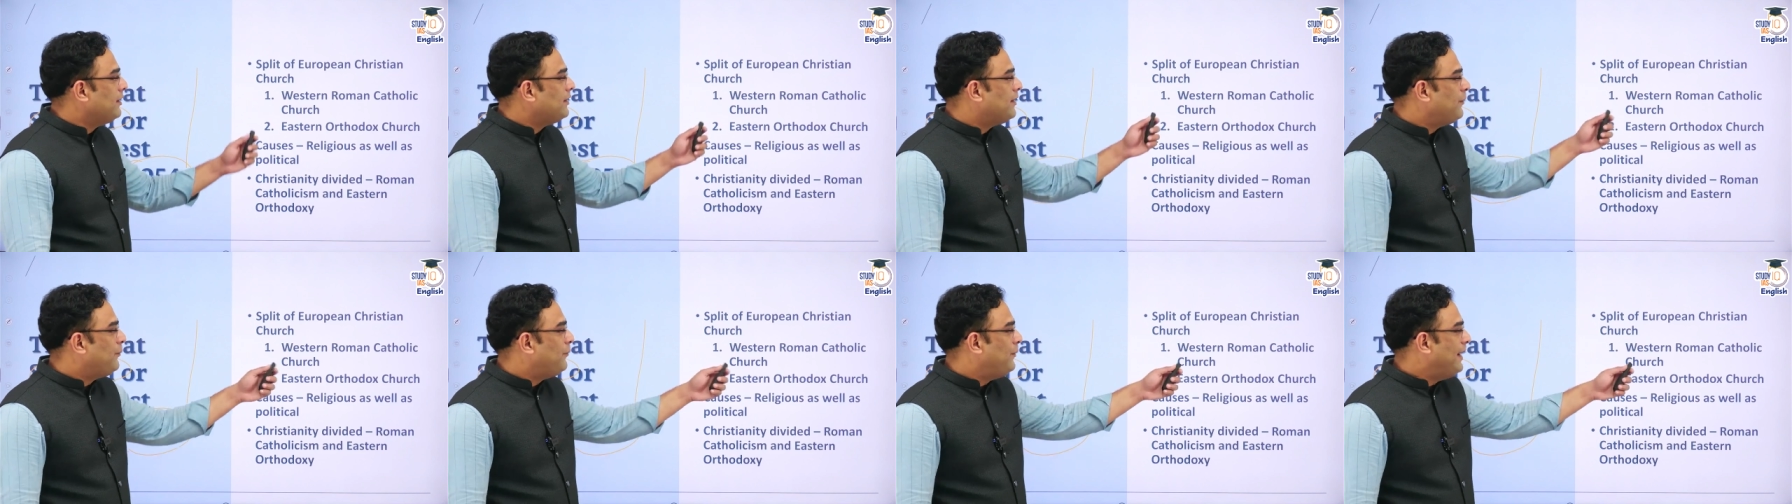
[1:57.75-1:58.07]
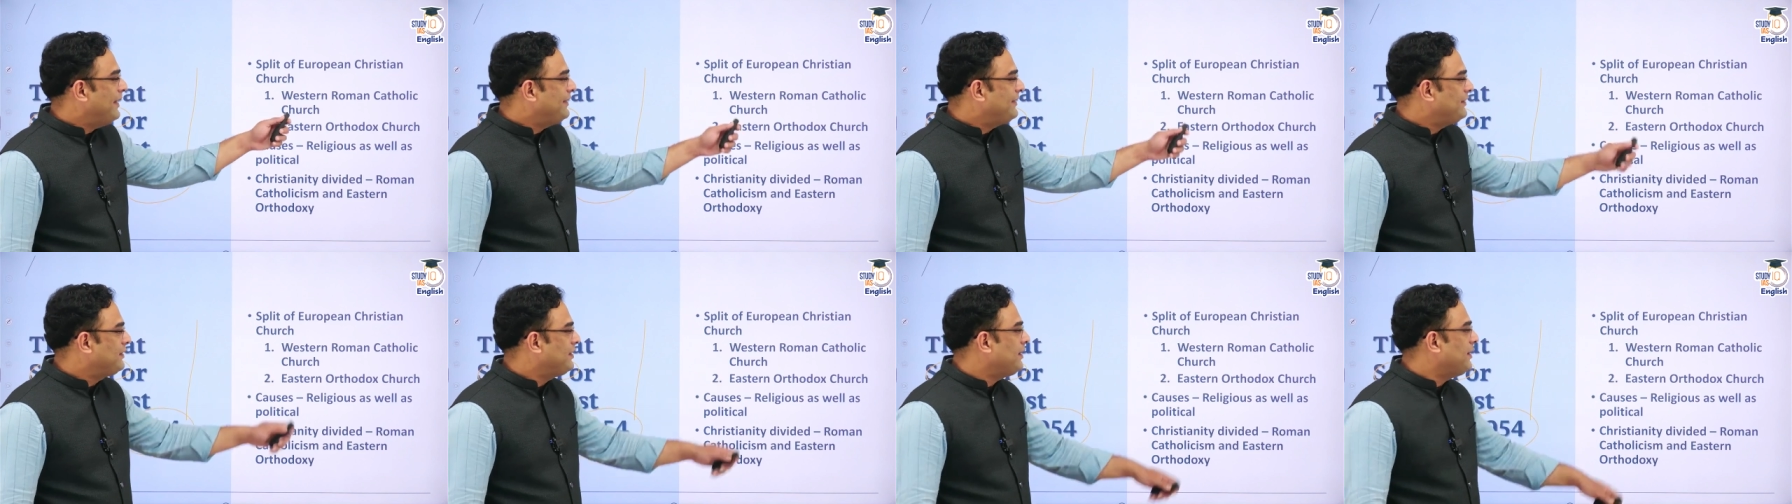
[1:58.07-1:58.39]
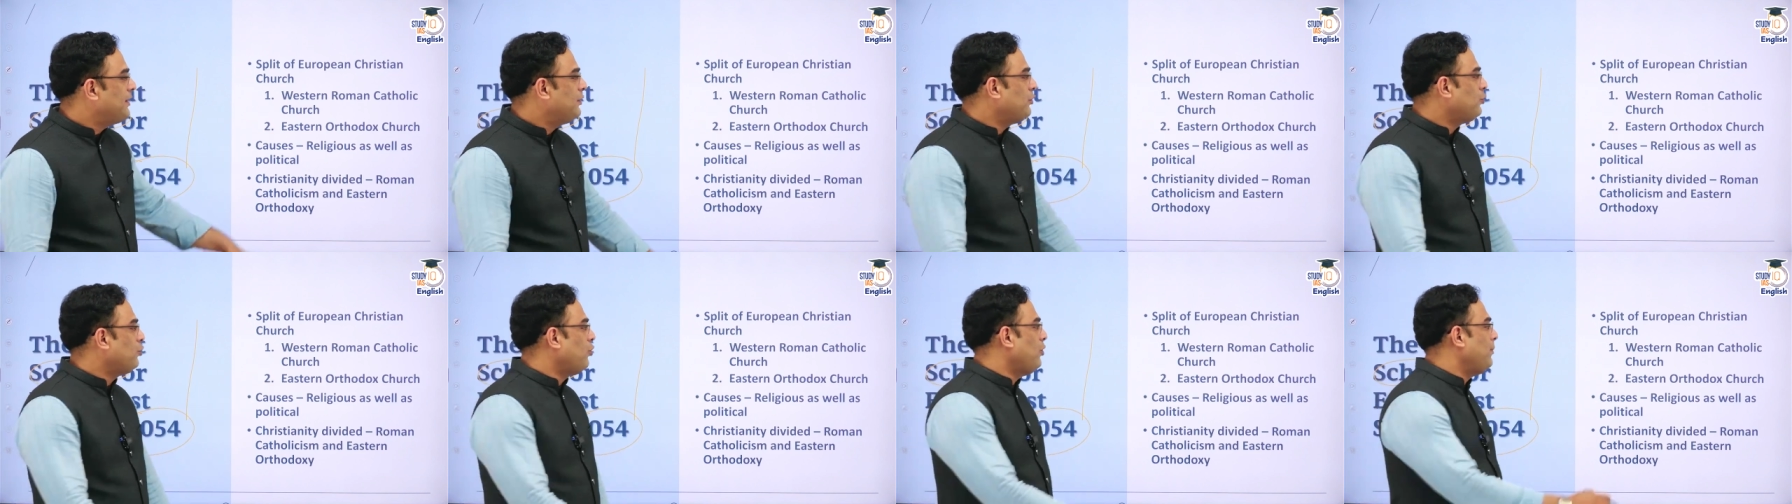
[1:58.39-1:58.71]
the
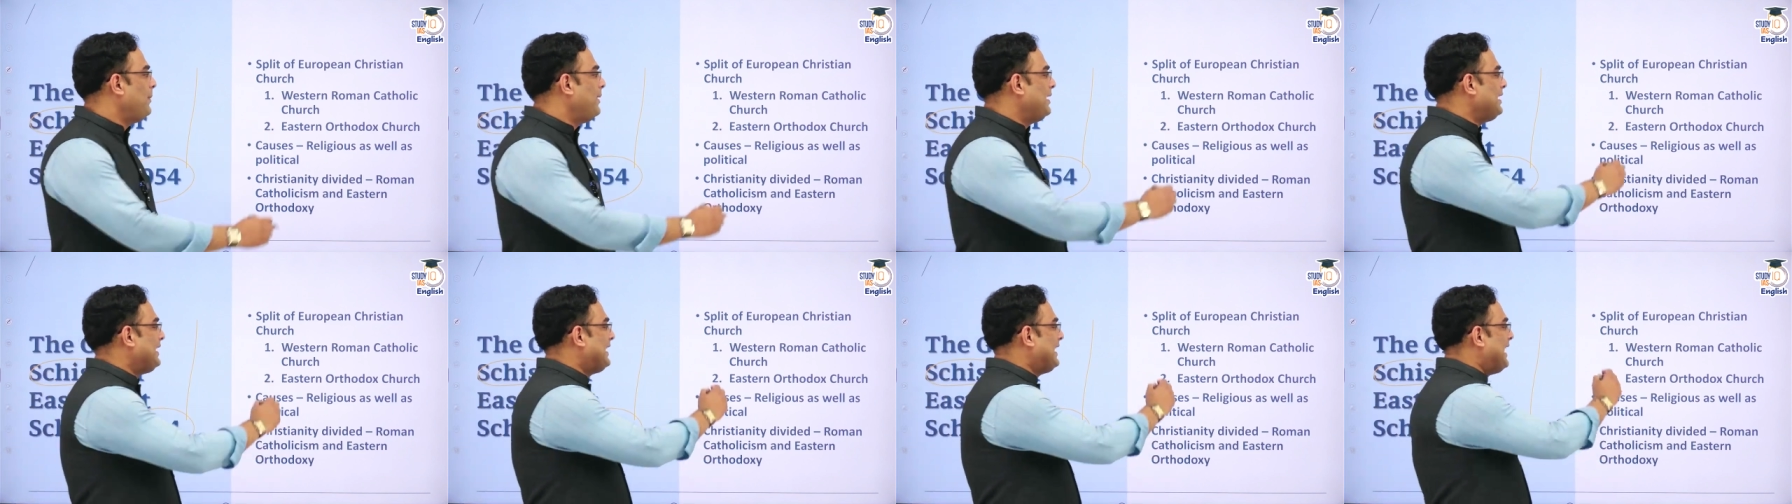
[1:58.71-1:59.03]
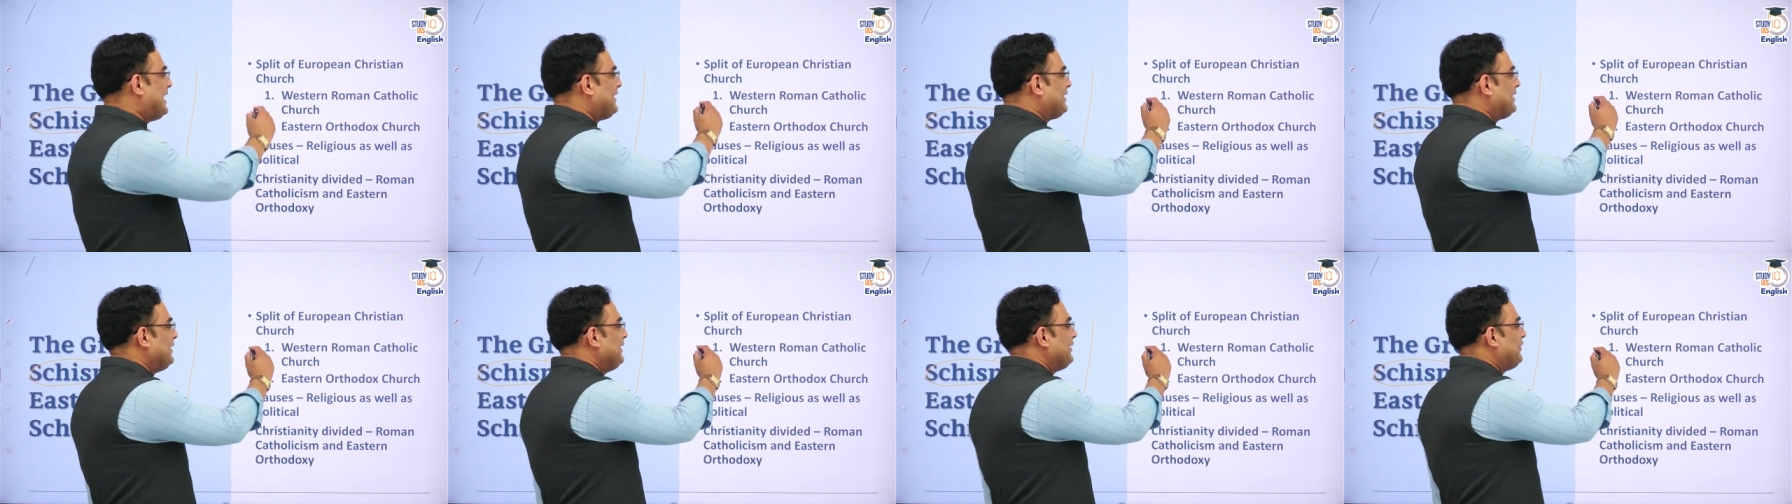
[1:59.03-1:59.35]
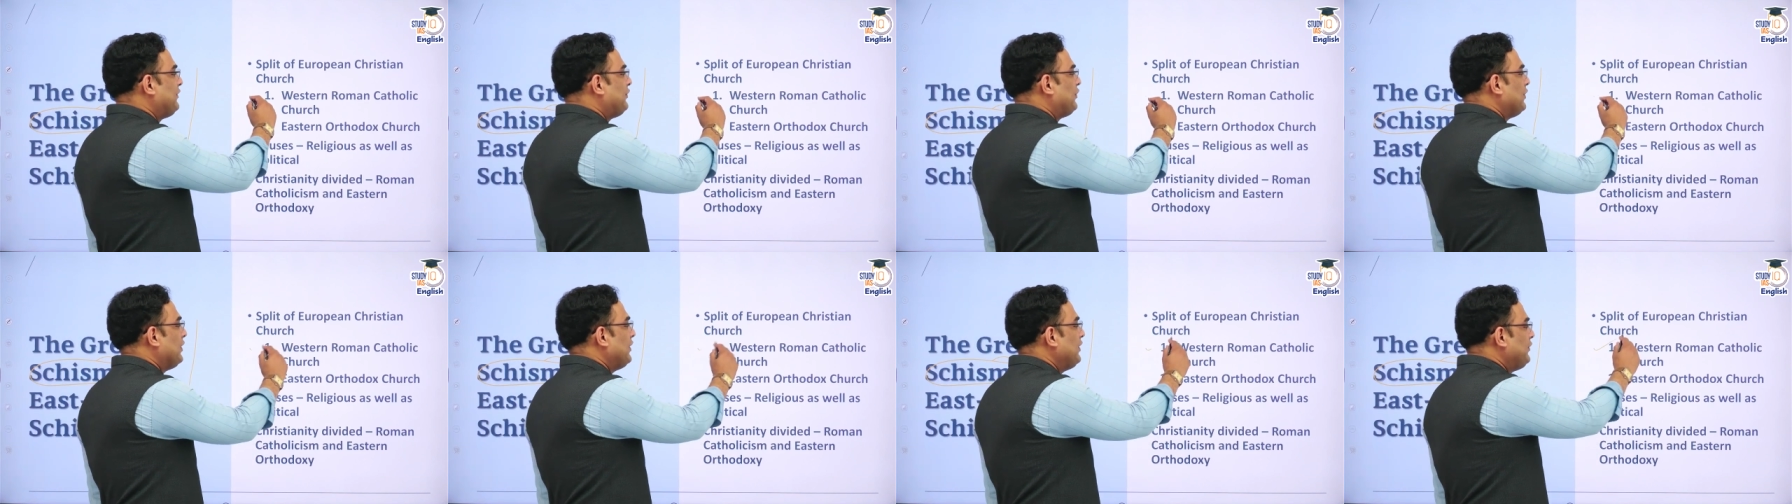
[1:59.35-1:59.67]
Western Roman
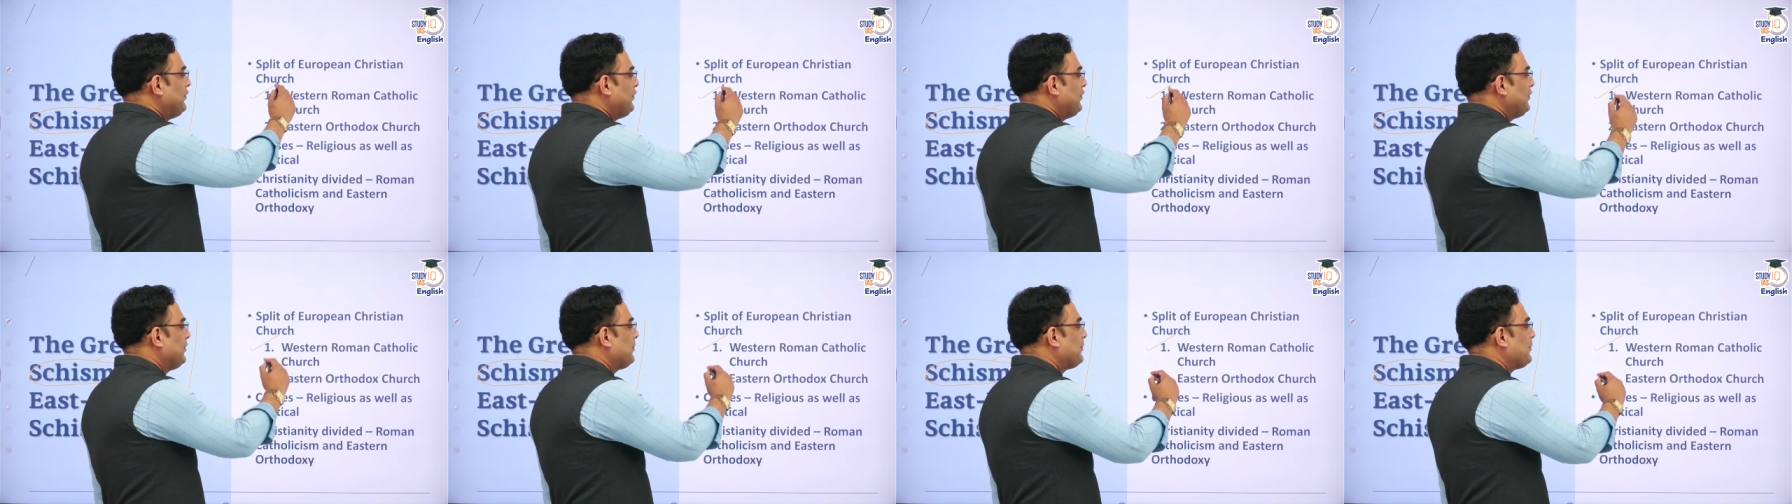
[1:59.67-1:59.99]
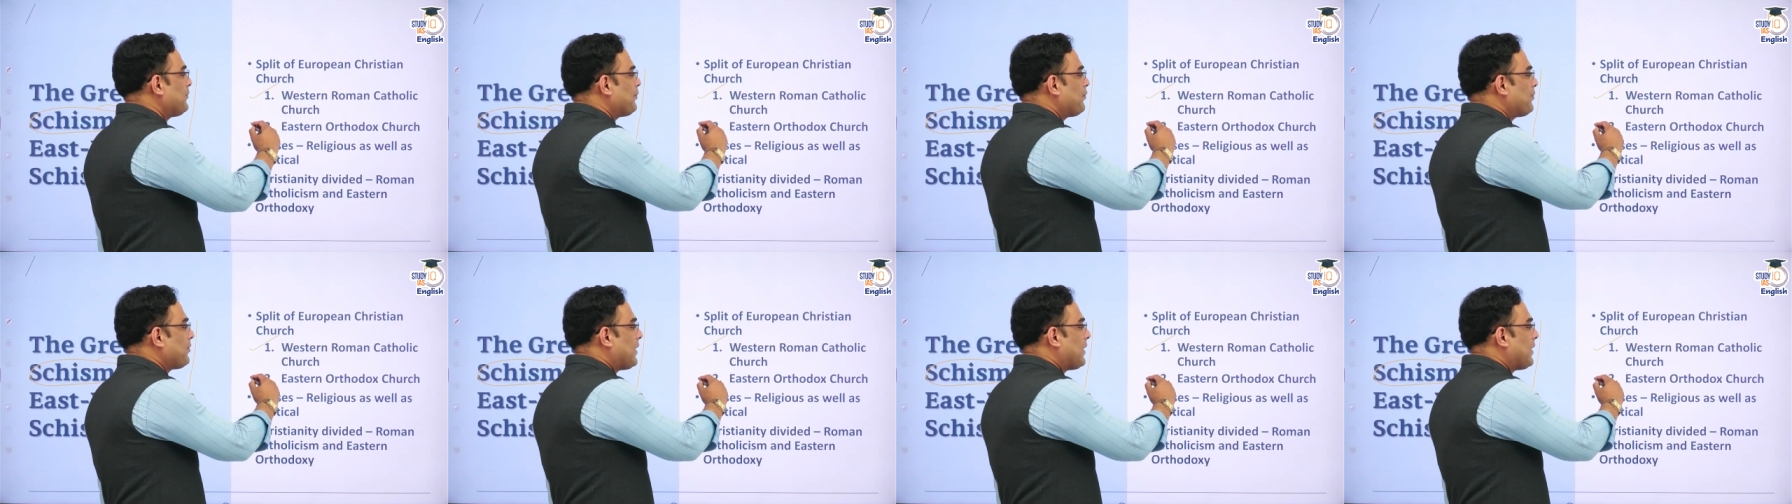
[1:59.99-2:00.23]
Catholic Church